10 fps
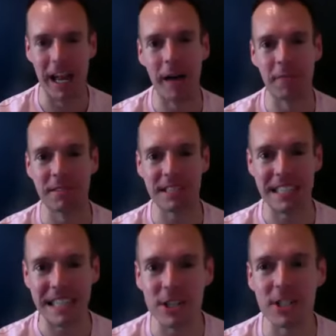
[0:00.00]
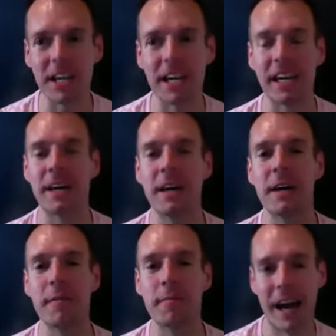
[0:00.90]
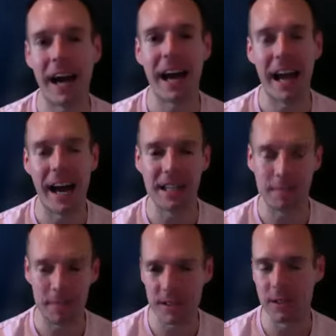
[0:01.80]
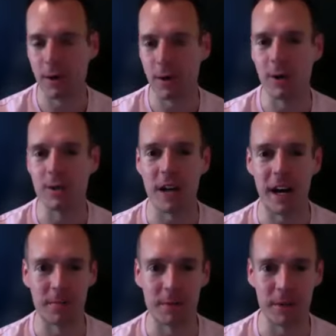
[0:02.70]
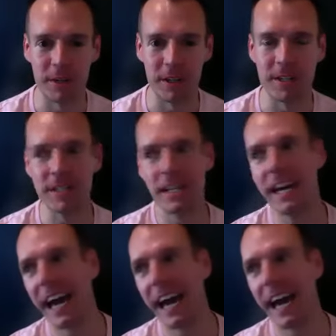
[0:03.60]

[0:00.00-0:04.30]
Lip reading: I help teaching badass business owners, entrepreneurs,